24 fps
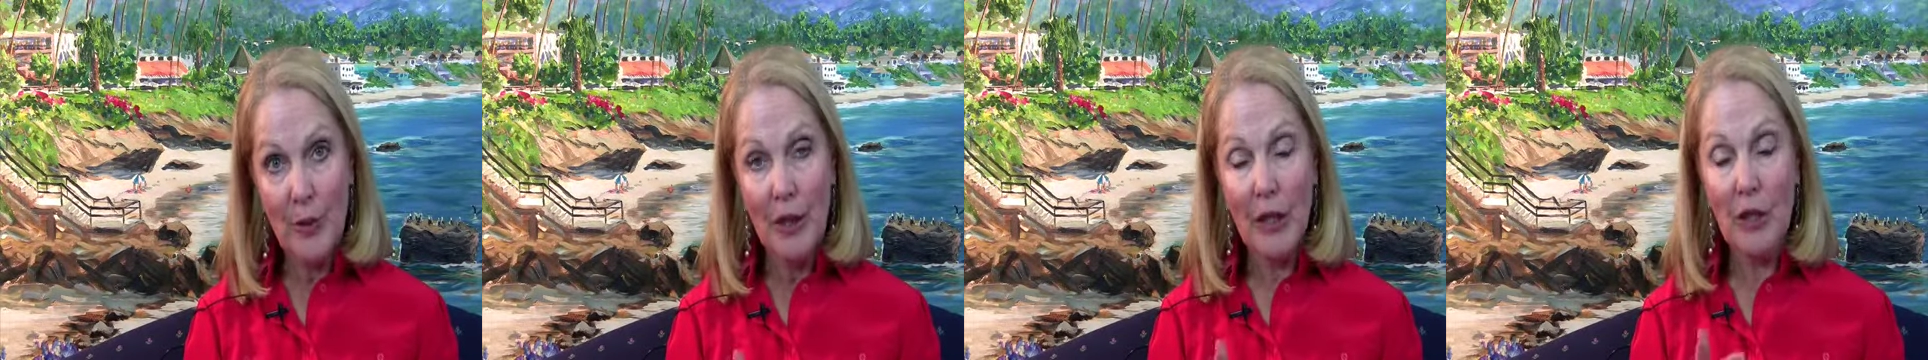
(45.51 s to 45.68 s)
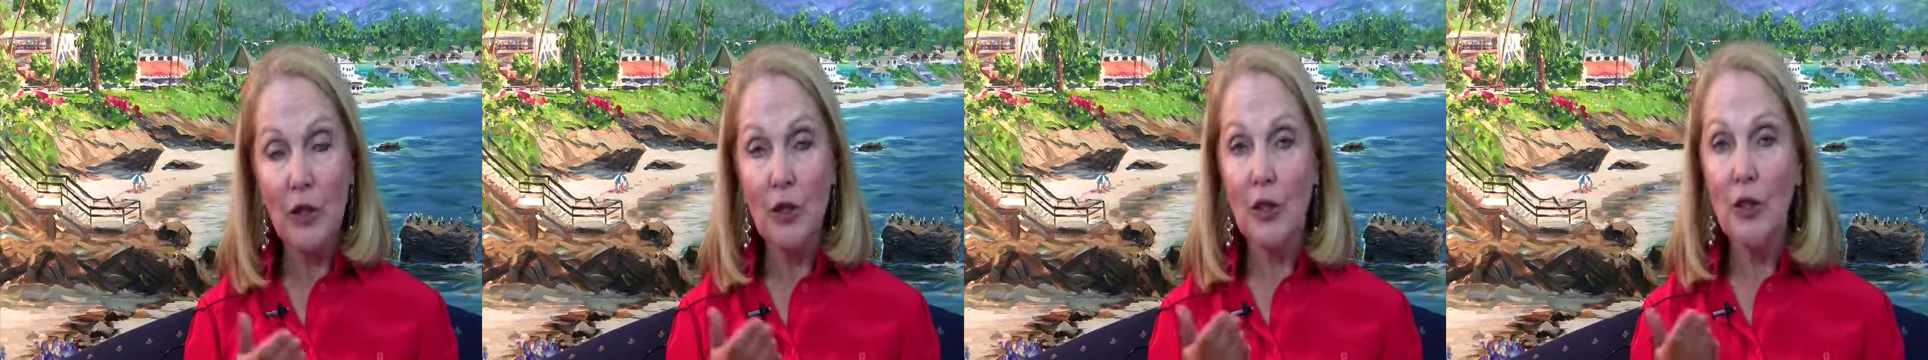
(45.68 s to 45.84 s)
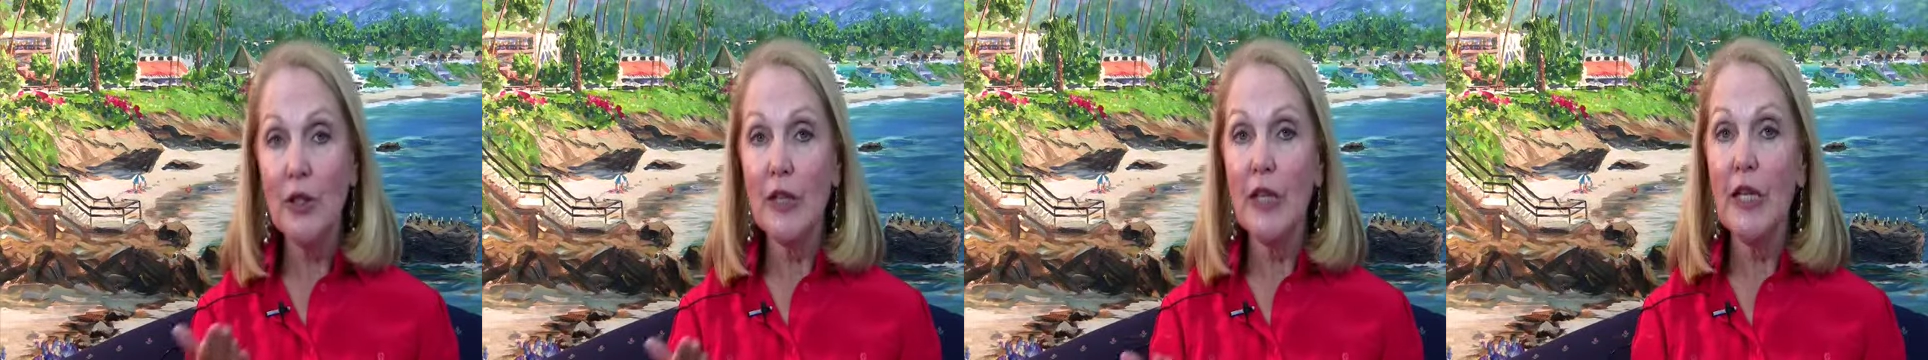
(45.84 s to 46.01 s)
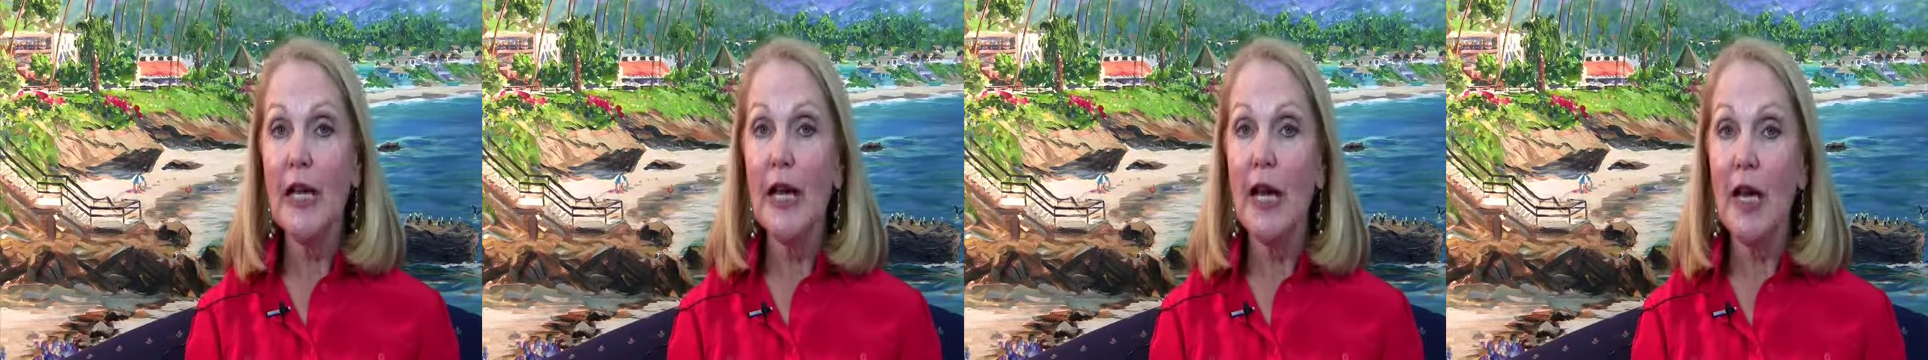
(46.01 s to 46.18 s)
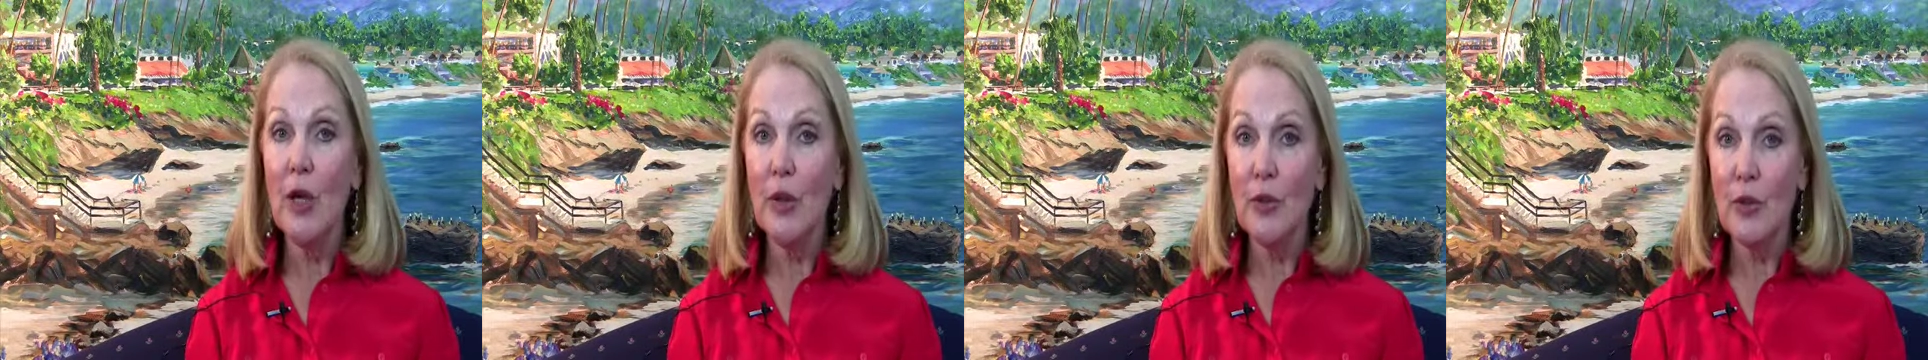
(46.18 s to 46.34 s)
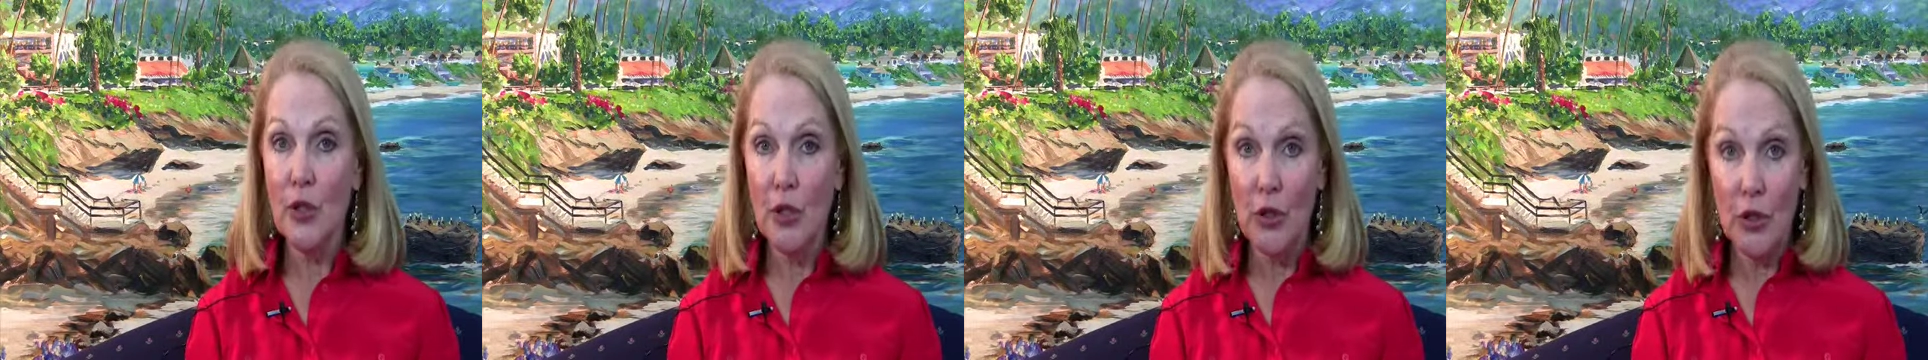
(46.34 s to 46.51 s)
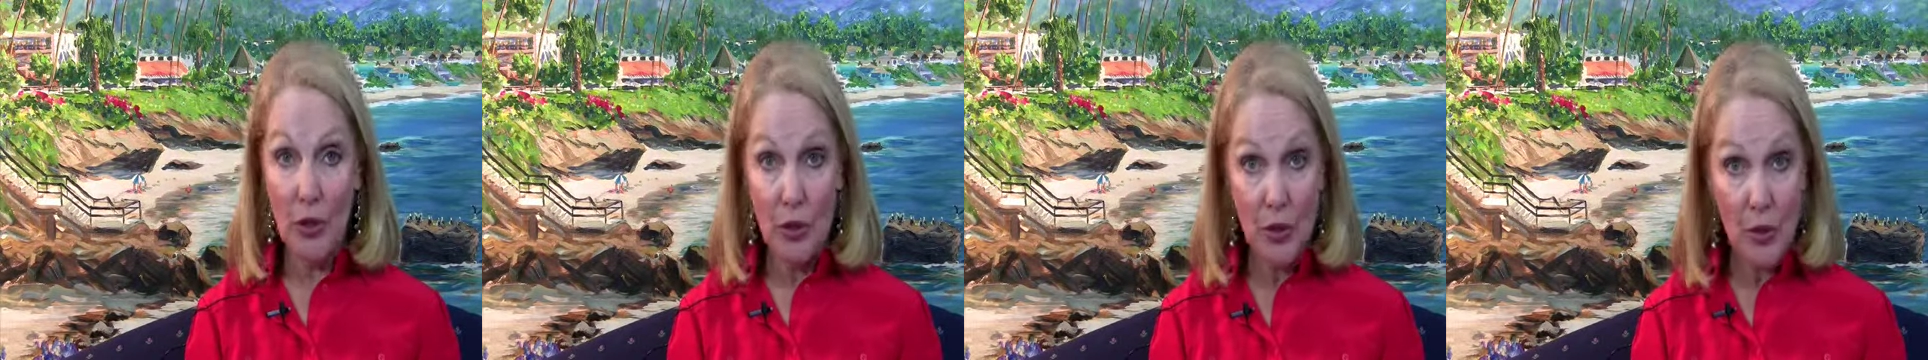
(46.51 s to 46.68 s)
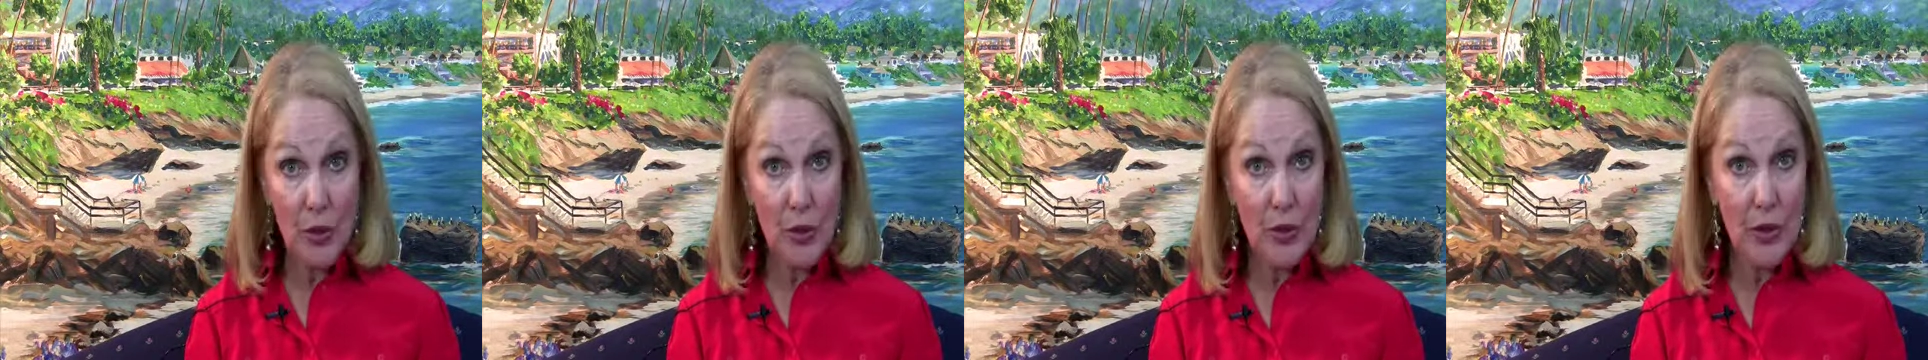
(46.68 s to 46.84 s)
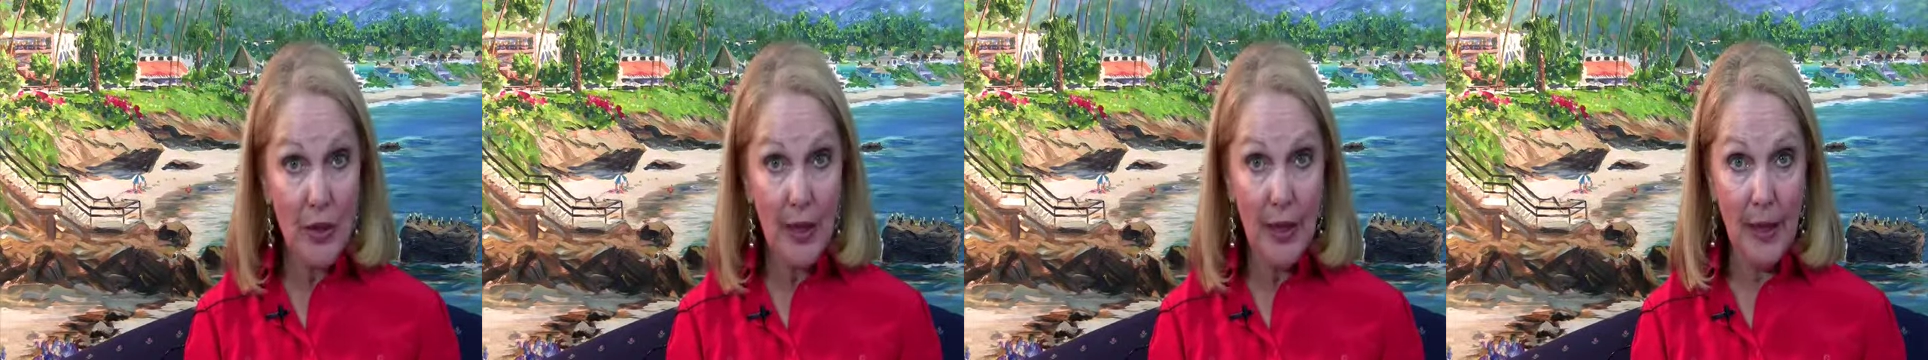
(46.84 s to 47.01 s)
in learning how to
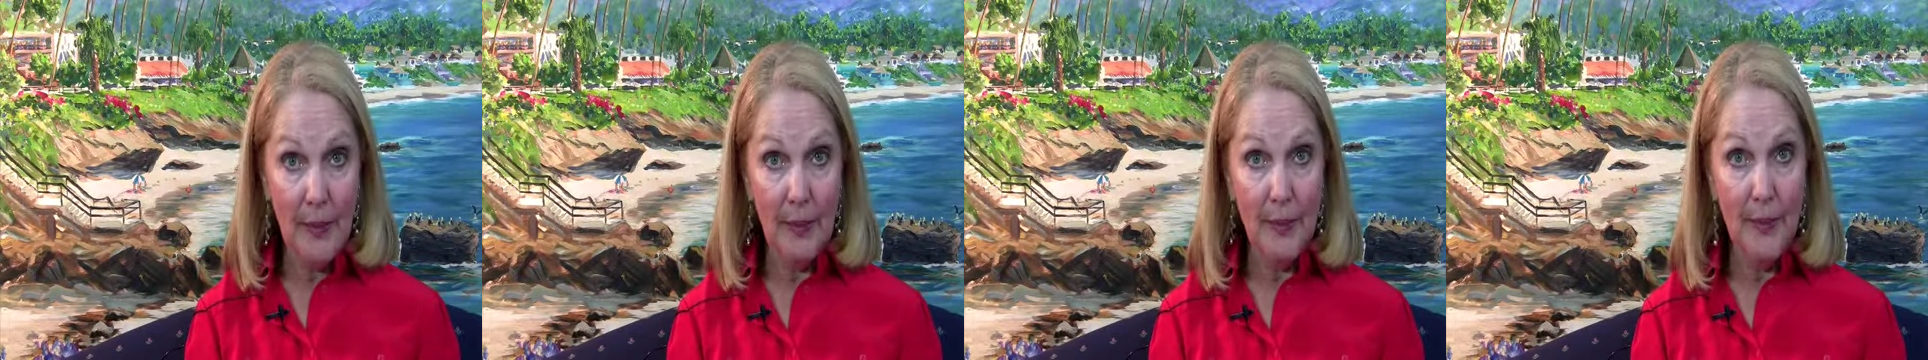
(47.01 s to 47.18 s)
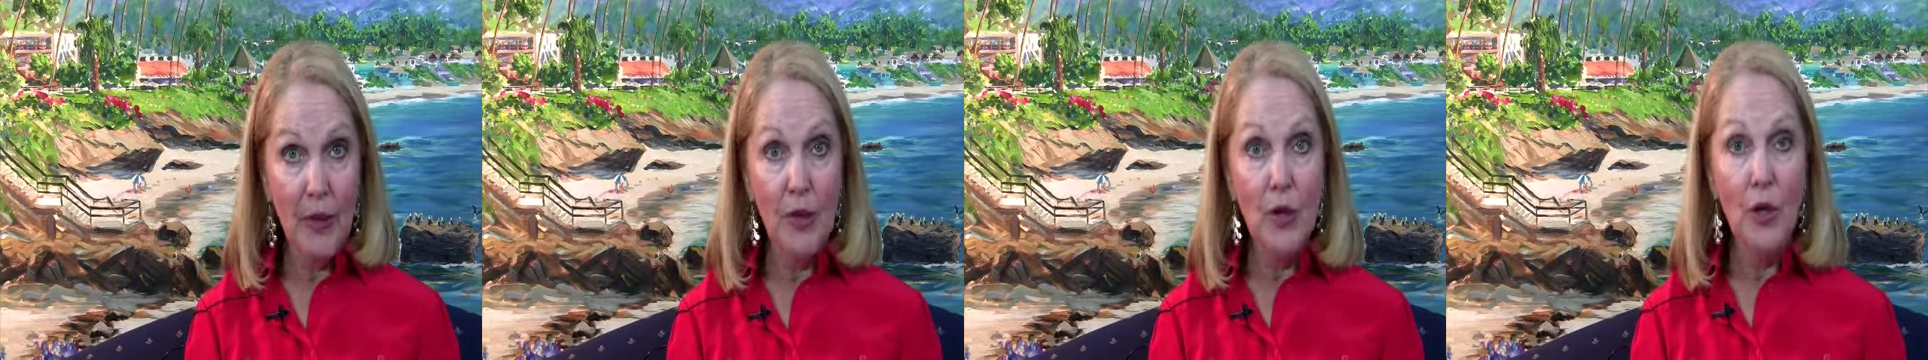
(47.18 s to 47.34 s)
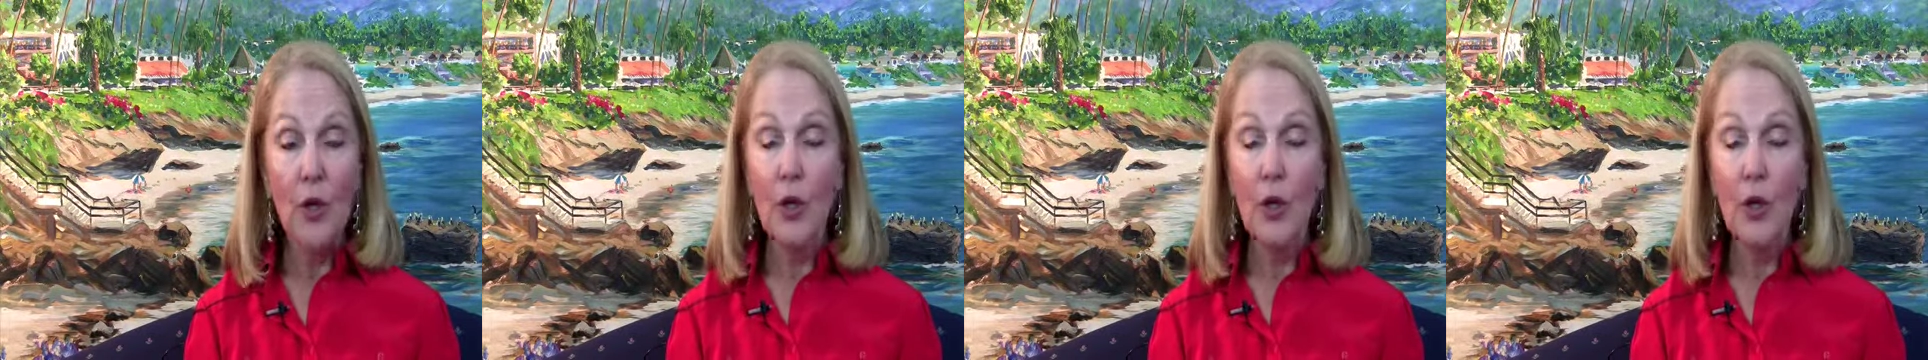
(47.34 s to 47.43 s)
use them